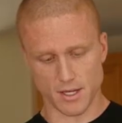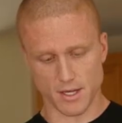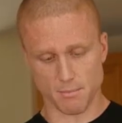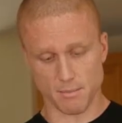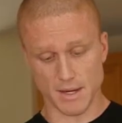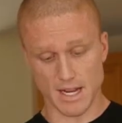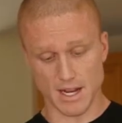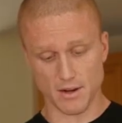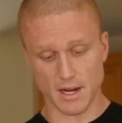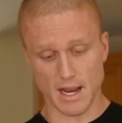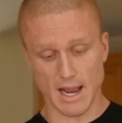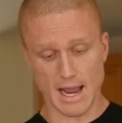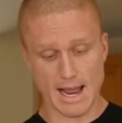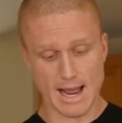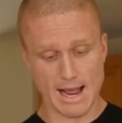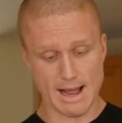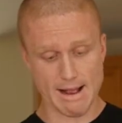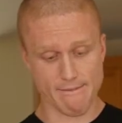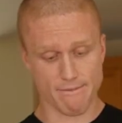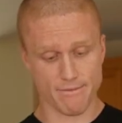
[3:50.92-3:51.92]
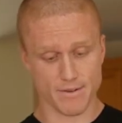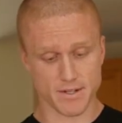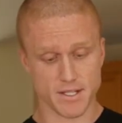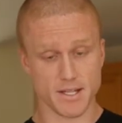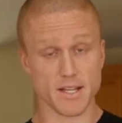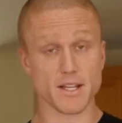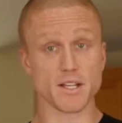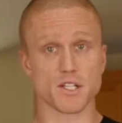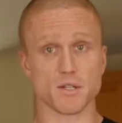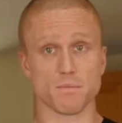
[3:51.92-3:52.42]
about a half a
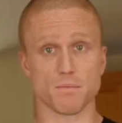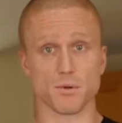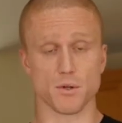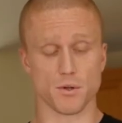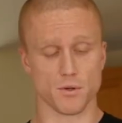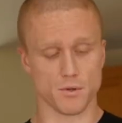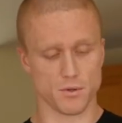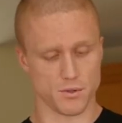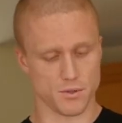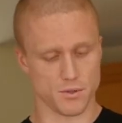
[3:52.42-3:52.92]
teaspoon